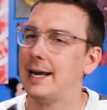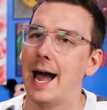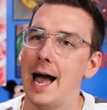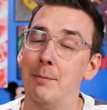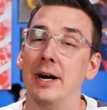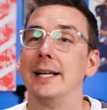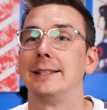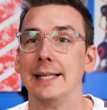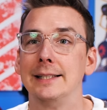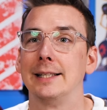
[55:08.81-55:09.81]
Yeah. But it's
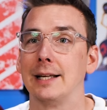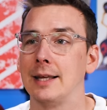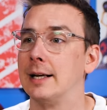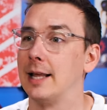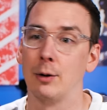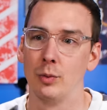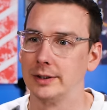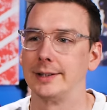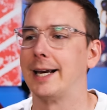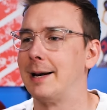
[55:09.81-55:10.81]
easy to think like
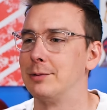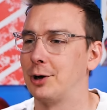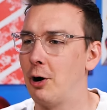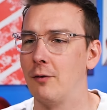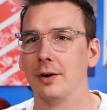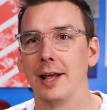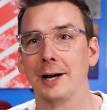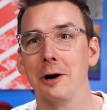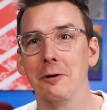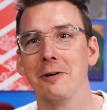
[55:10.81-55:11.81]
once the games are over,
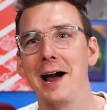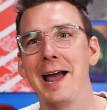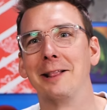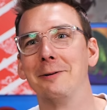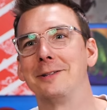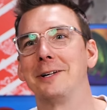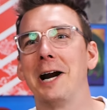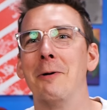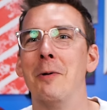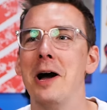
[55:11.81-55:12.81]
like all right, Lucy
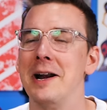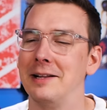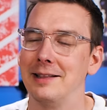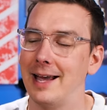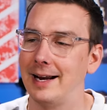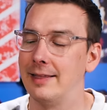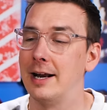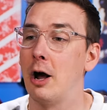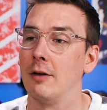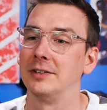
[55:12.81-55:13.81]
Gray won, and like, and then
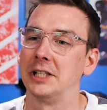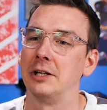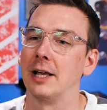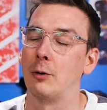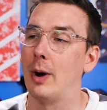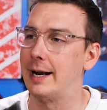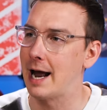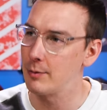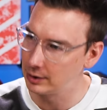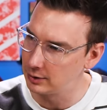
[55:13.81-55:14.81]
all of a sudden you're like, wait,
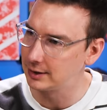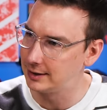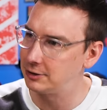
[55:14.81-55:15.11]
now we're going to